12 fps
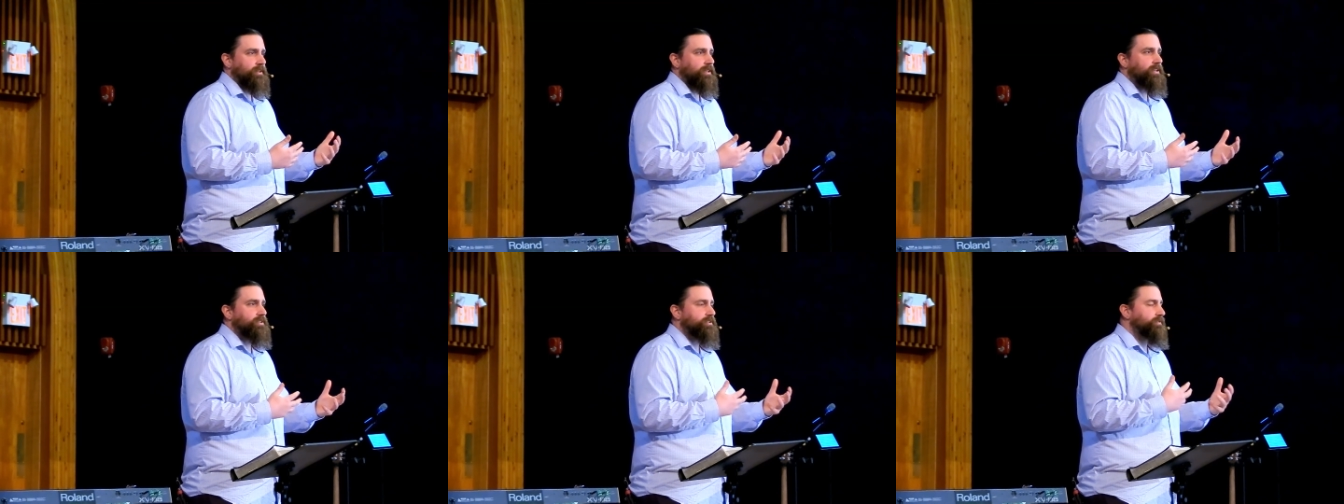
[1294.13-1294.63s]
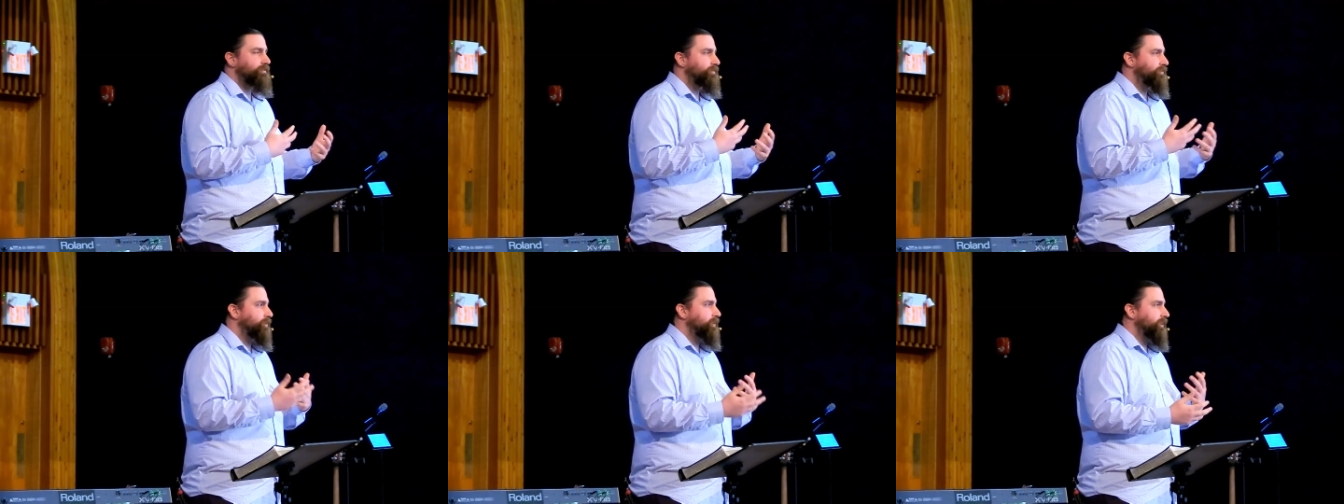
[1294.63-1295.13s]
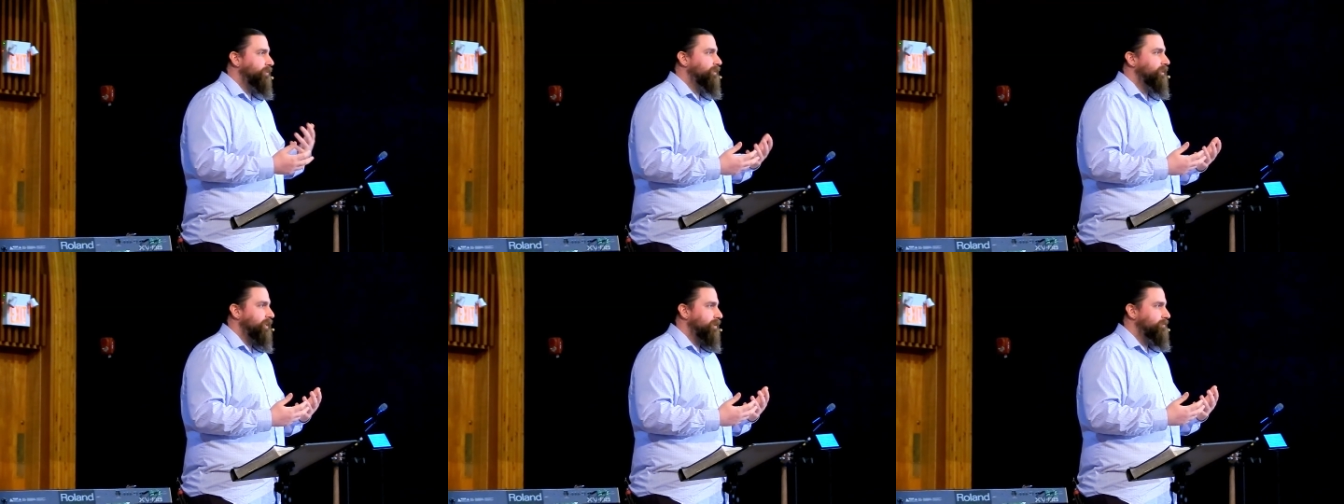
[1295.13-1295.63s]
He is fully
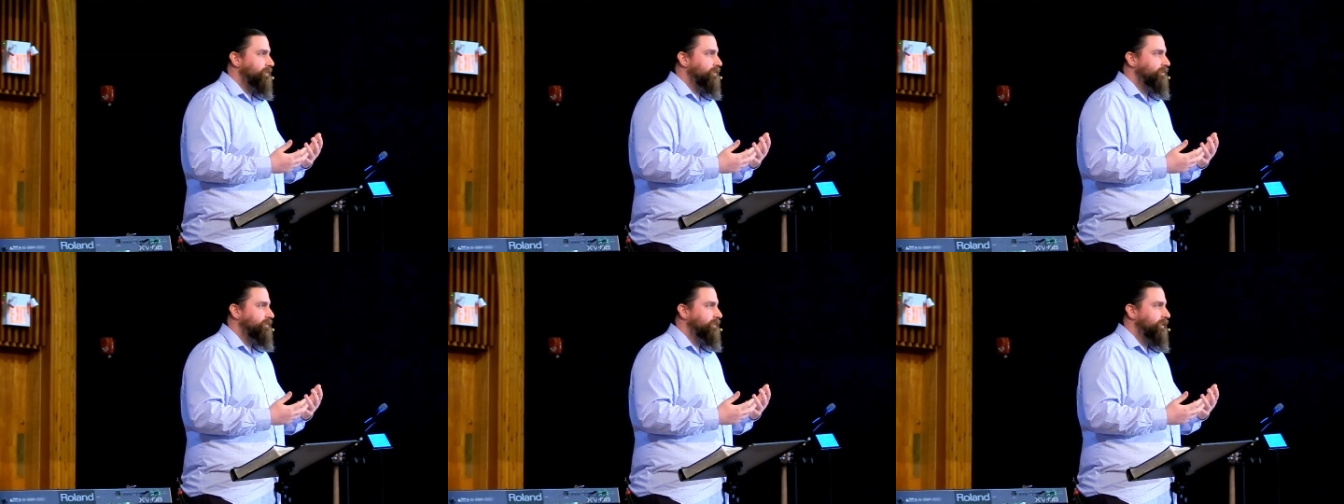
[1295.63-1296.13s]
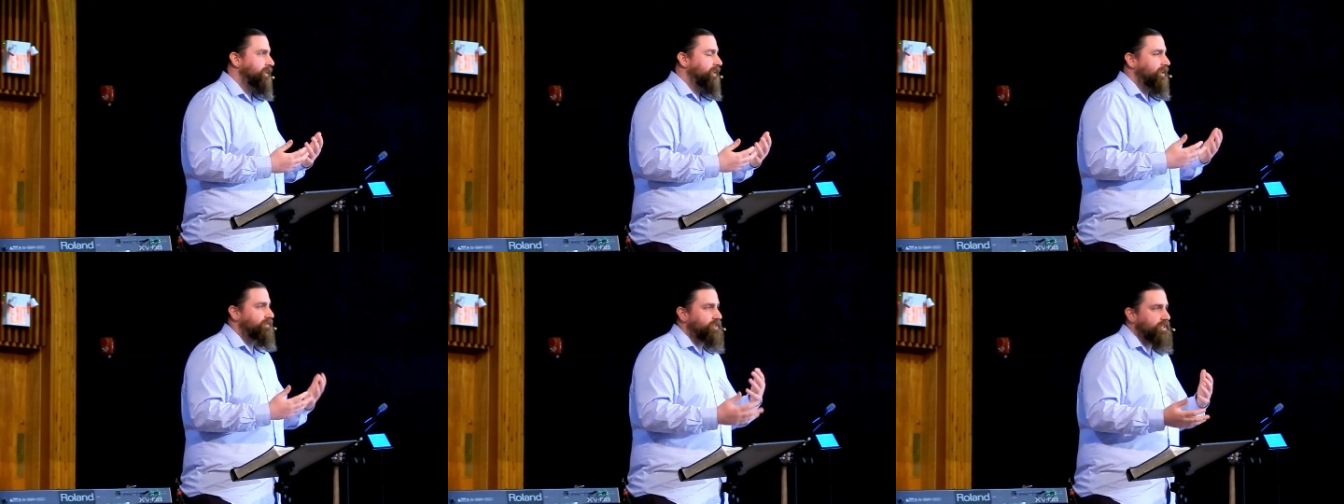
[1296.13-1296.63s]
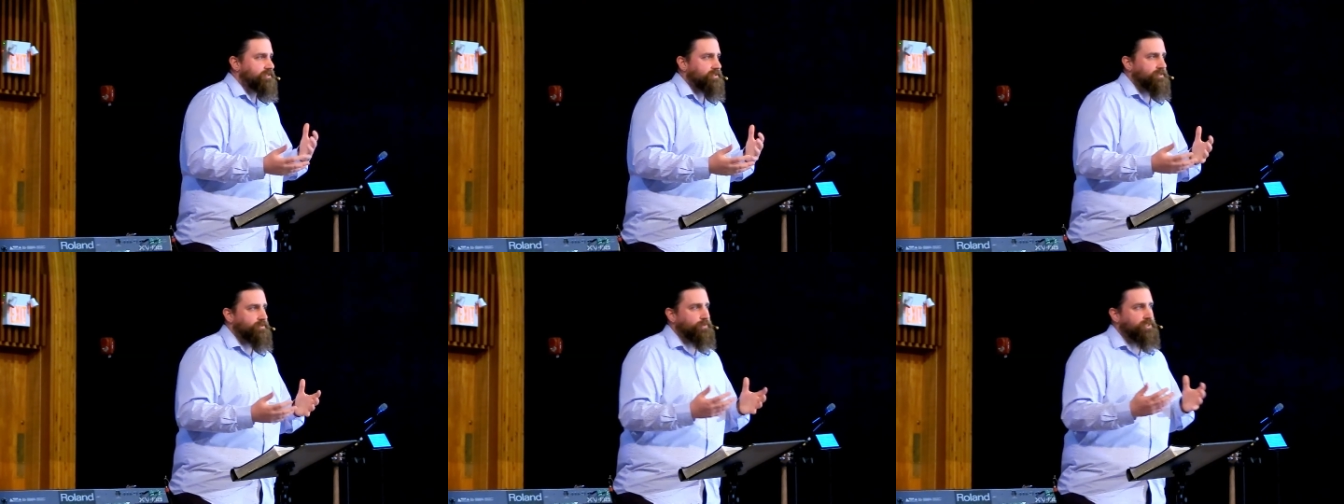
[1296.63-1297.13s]
relatable. If
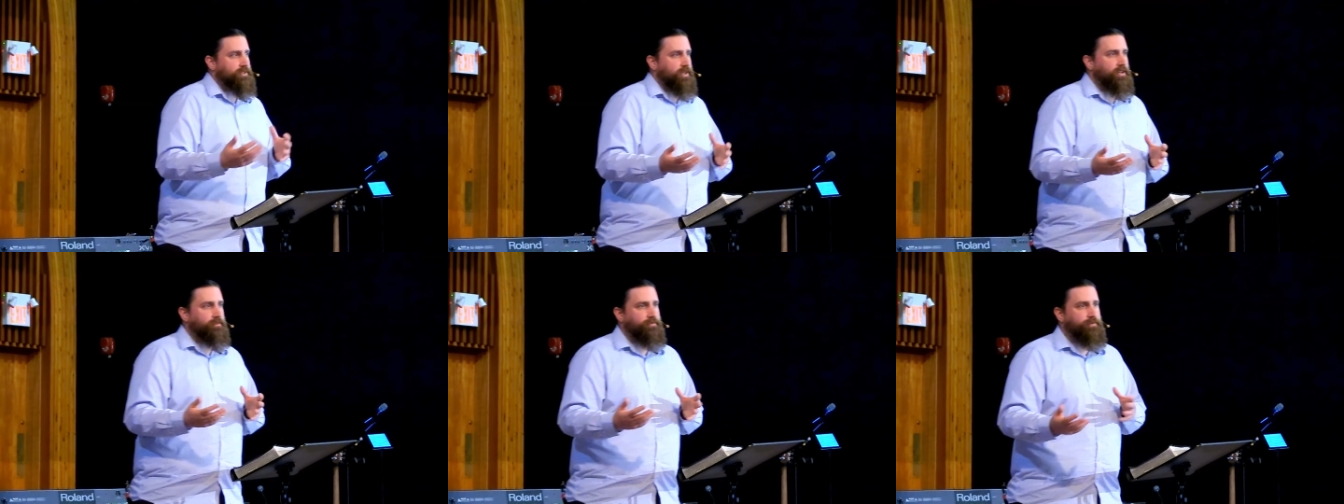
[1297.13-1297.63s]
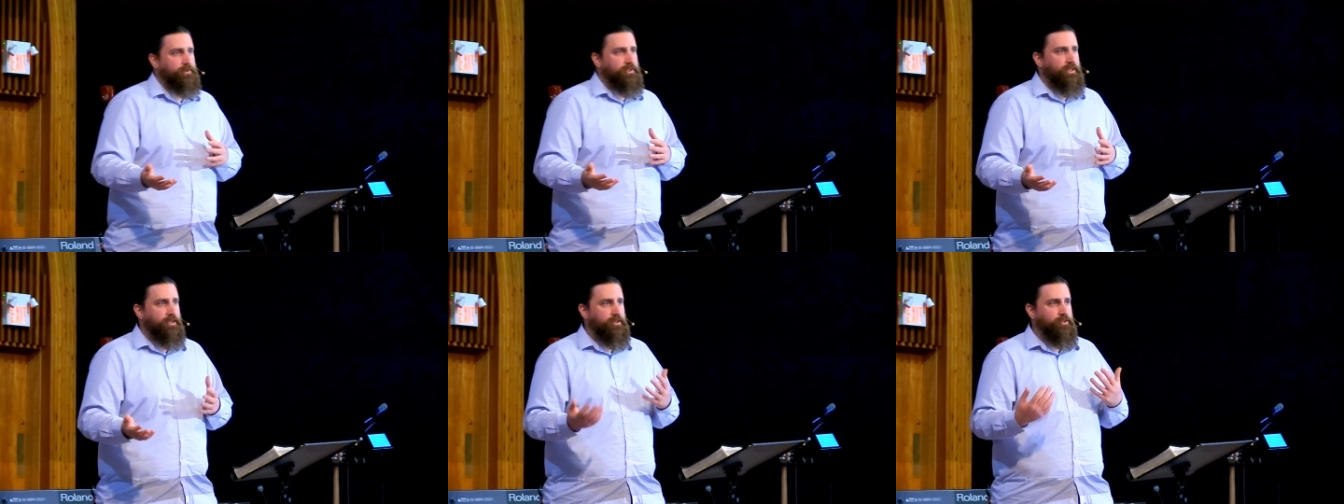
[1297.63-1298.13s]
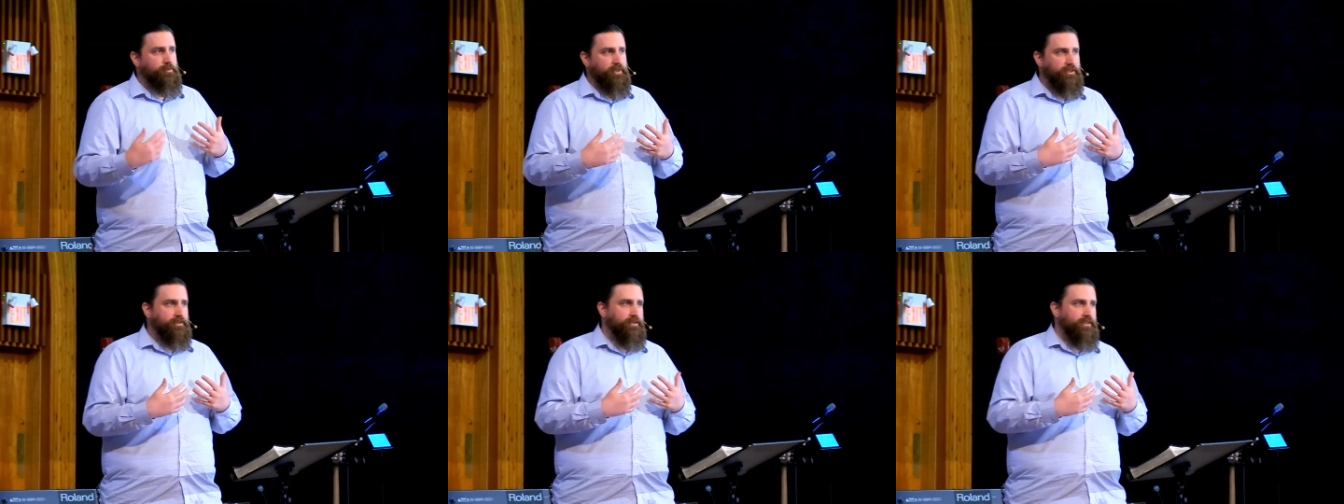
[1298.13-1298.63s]
Jesus was not fully
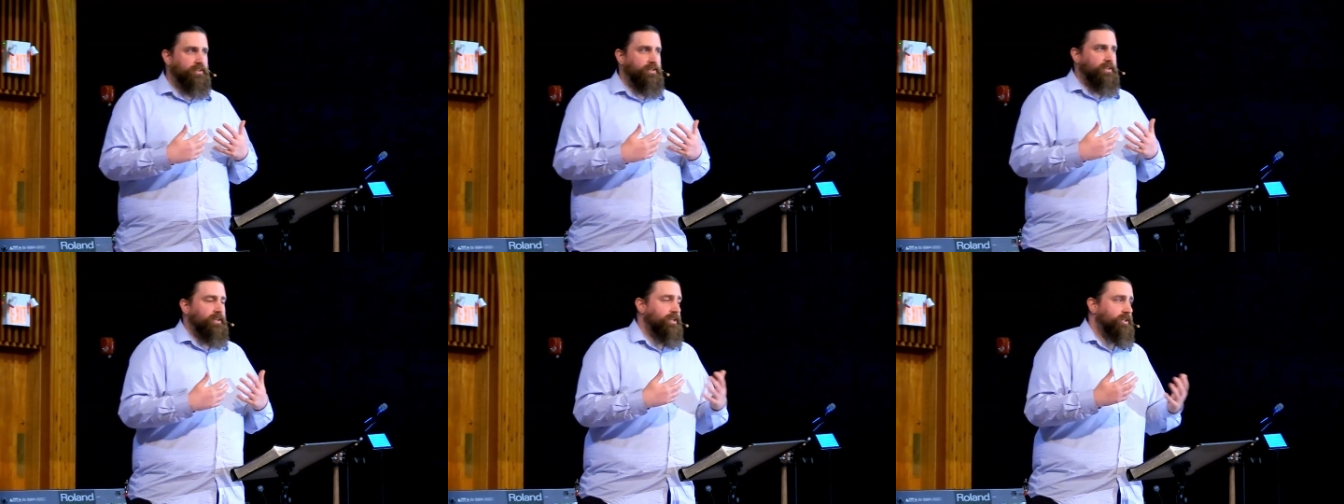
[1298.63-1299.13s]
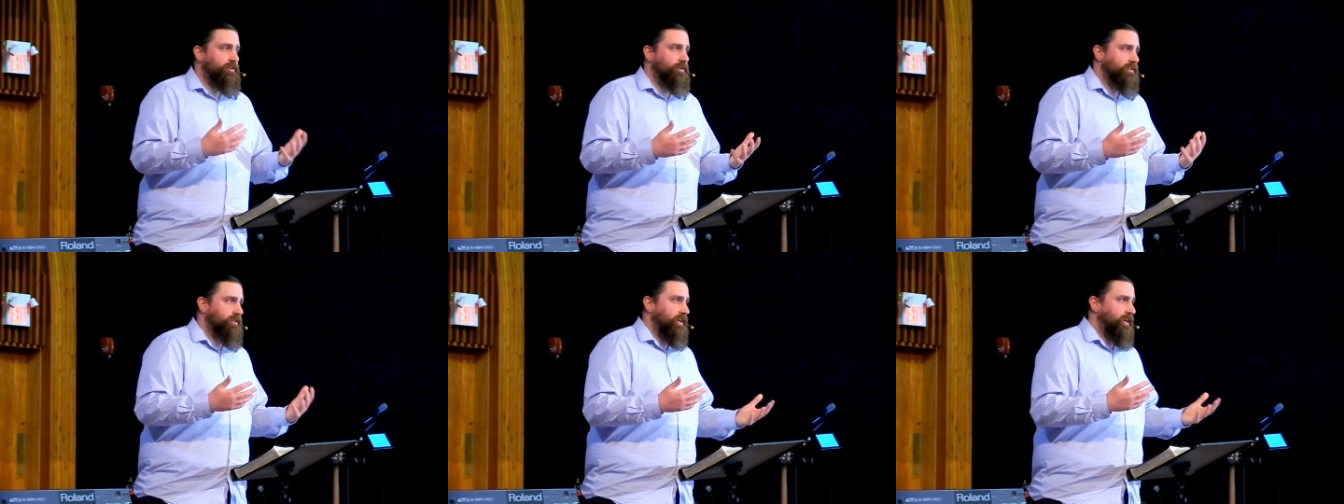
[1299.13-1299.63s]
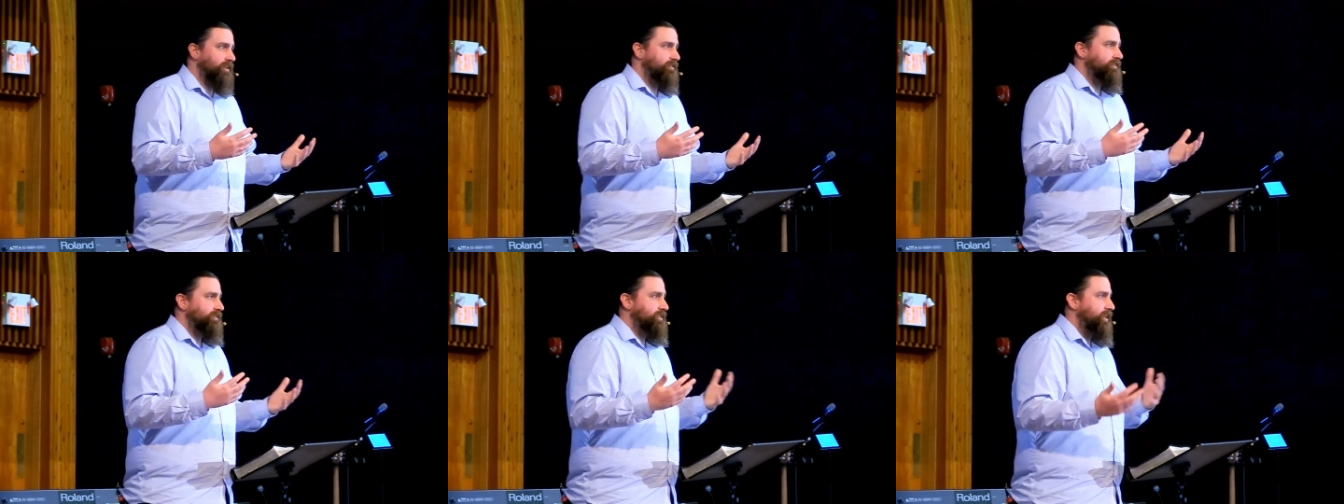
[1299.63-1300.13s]
human, he could
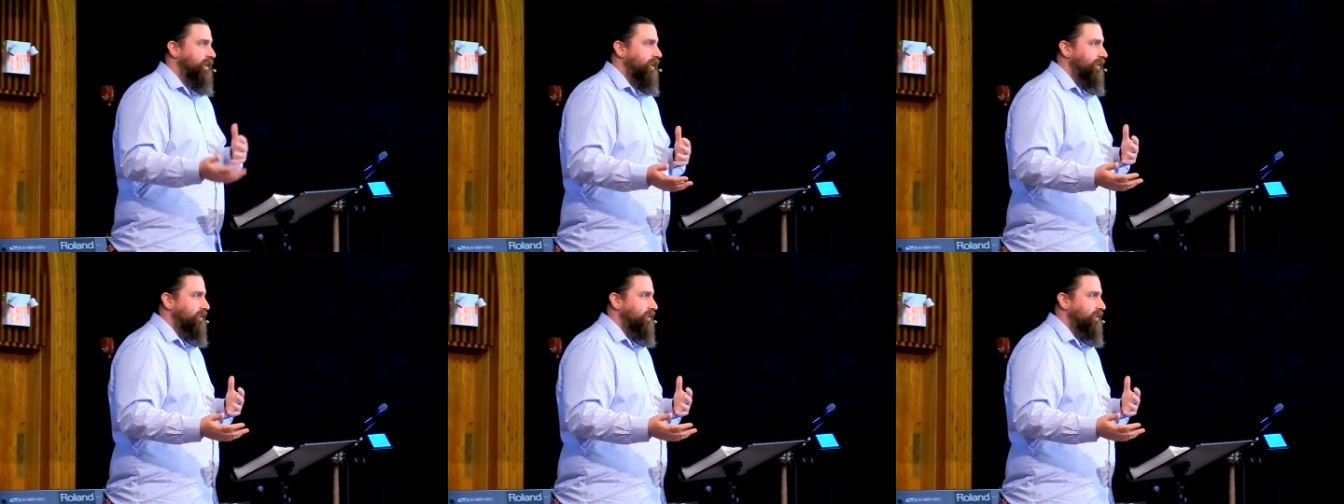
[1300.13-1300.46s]
not die.